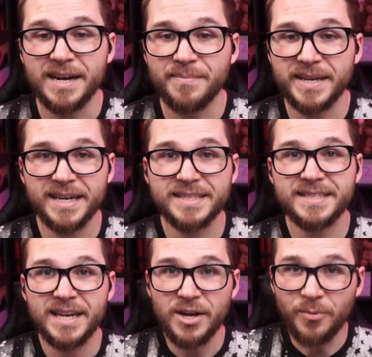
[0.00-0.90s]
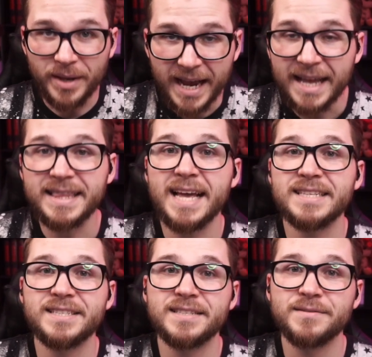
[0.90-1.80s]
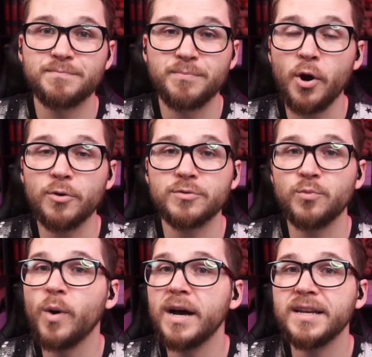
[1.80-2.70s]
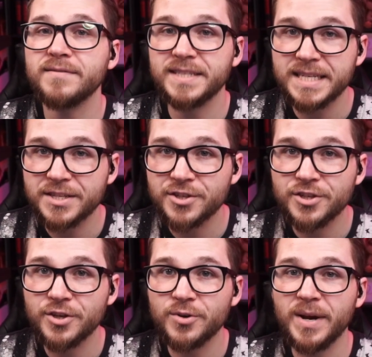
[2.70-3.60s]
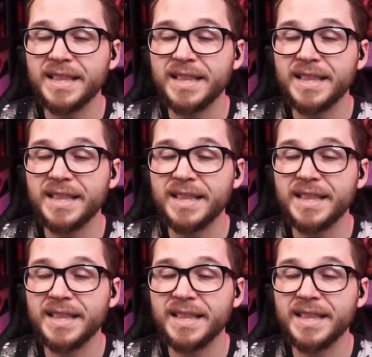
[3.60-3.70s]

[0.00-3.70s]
because we got that part one of season two,